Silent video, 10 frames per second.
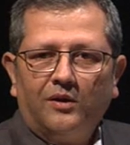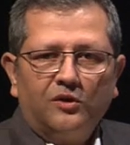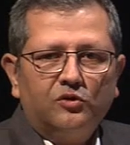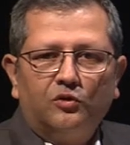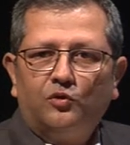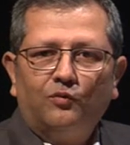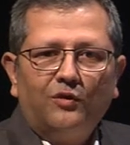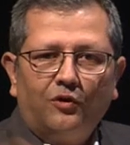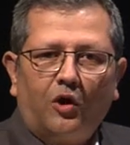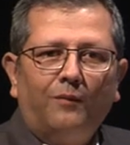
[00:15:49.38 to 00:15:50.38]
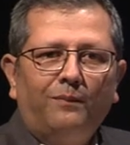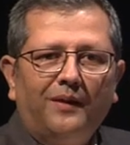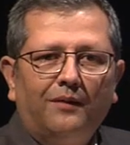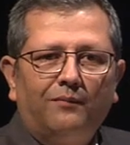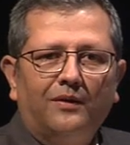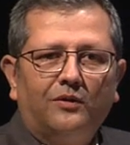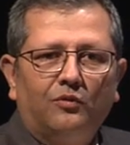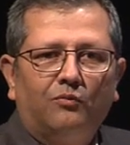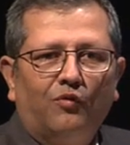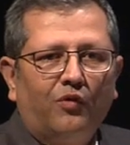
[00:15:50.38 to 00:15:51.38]
So you will not be able to
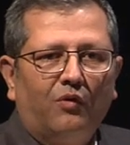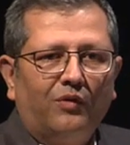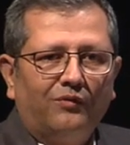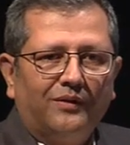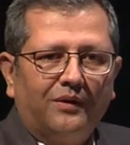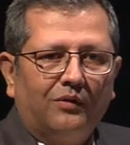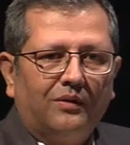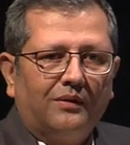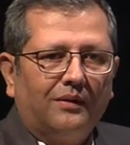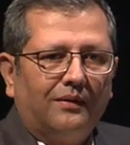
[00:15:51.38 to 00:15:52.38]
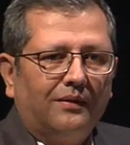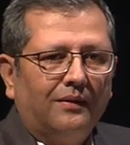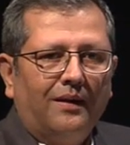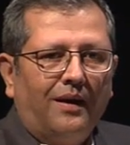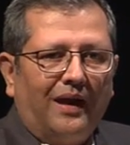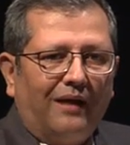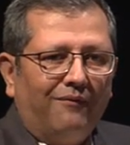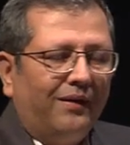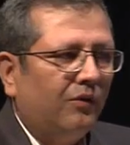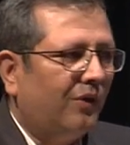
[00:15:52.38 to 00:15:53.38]
move forward without
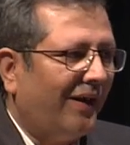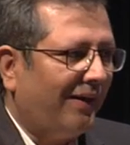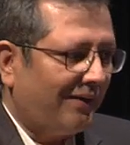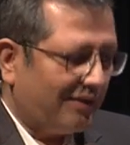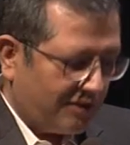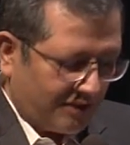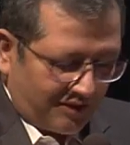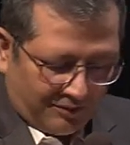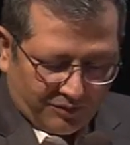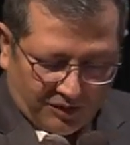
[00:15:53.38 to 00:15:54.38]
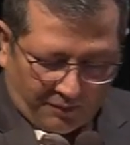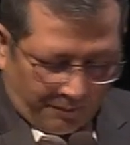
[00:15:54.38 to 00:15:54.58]
having good IT systems.